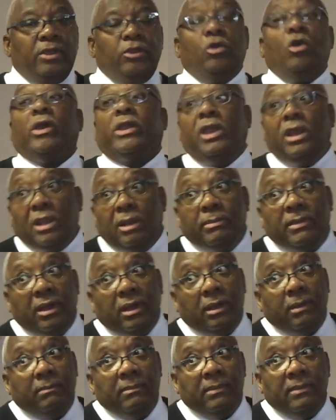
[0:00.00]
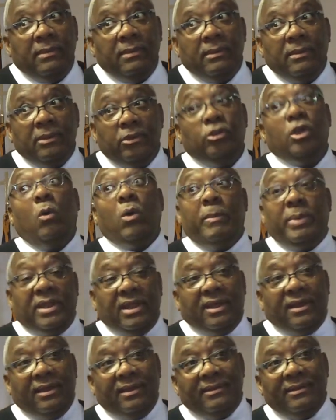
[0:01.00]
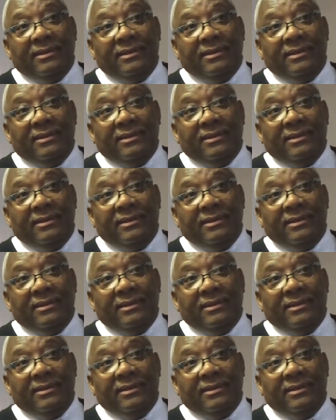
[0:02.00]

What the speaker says: your kingdom come, your will be done.